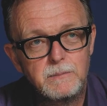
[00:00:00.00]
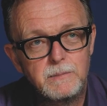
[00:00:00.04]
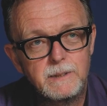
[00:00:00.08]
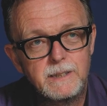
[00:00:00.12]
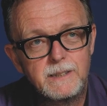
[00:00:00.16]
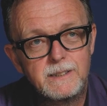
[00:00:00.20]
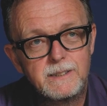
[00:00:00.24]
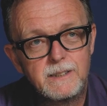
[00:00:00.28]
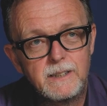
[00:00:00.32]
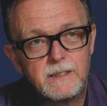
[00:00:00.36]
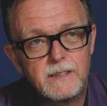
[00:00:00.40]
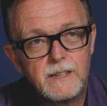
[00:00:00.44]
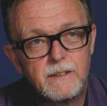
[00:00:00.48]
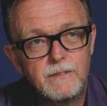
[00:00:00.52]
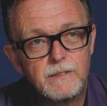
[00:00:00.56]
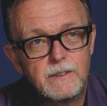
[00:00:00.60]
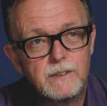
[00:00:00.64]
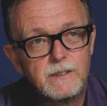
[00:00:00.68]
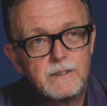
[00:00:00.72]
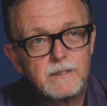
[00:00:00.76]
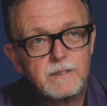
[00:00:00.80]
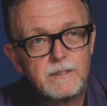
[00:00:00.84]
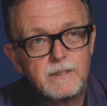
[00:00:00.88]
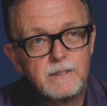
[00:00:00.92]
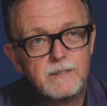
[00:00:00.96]
because I
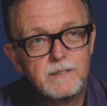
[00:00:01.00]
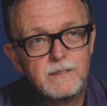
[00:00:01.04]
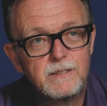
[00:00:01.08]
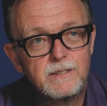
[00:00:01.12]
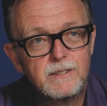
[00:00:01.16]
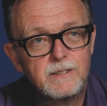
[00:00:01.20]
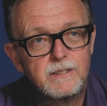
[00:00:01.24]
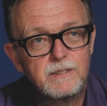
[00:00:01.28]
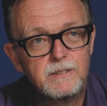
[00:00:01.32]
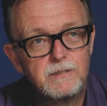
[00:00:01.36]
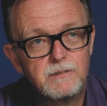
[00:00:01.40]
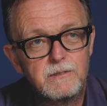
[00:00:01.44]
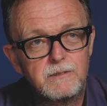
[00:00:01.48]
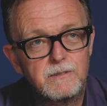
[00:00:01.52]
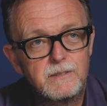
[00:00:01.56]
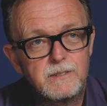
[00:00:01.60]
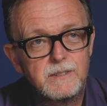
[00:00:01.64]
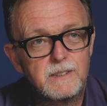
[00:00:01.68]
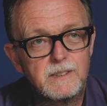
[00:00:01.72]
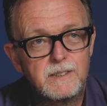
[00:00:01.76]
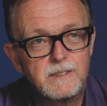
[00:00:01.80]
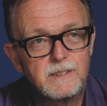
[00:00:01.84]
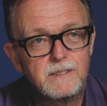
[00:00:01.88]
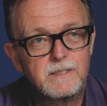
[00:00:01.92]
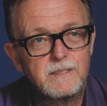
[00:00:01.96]
never thought
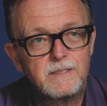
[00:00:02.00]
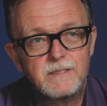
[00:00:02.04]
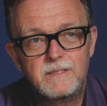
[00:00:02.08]
that